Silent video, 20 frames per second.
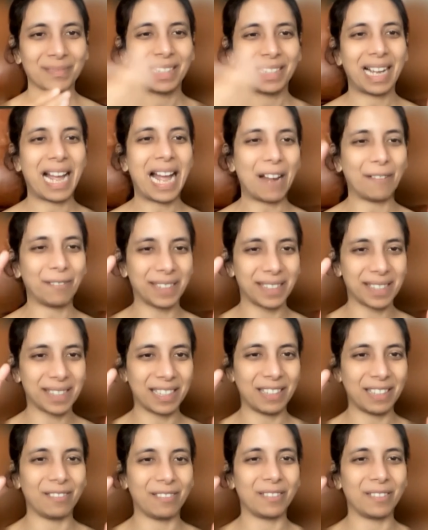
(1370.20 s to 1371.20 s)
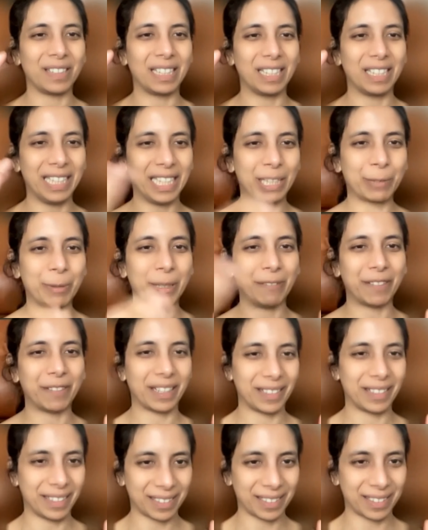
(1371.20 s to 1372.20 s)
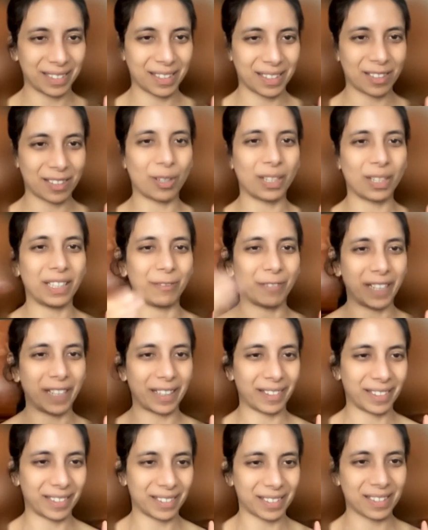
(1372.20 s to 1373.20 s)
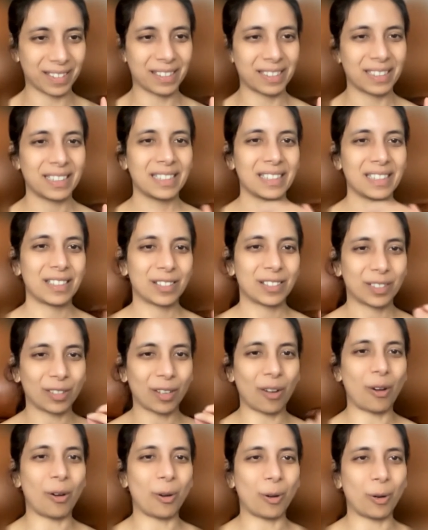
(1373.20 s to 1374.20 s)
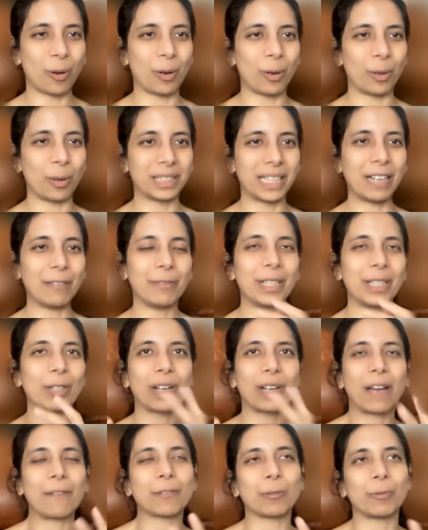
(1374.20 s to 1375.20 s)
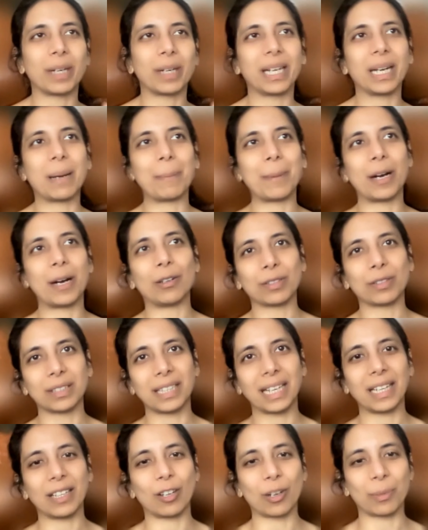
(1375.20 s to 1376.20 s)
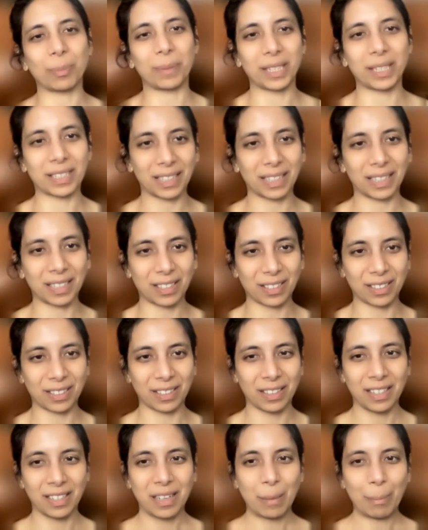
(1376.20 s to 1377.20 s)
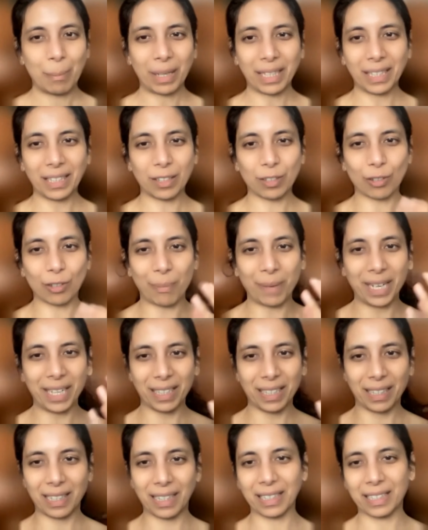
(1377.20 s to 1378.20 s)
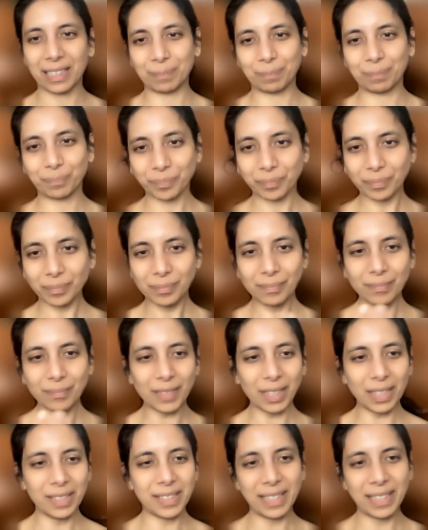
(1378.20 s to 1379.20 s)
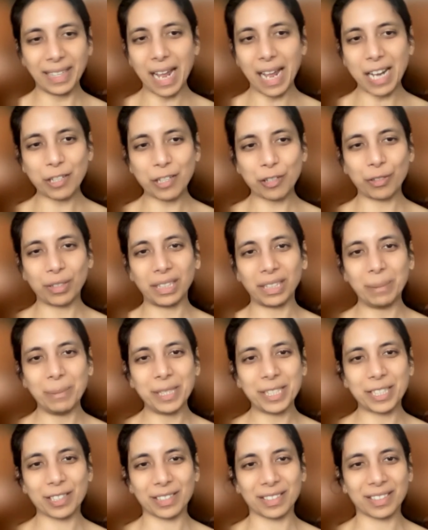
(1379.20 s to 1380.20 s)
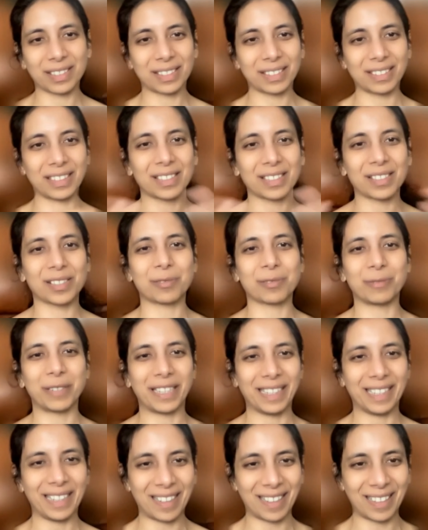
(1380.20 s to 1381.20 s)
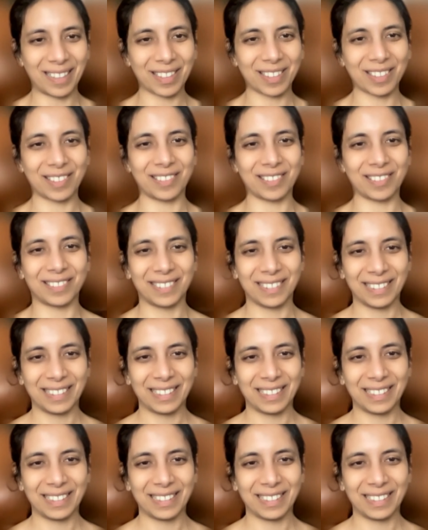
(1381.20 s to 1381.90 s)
have this in equivariance or invariance. So then we don't have to worry about data augmentation. But in a domain like, say, natural images, this is very hard to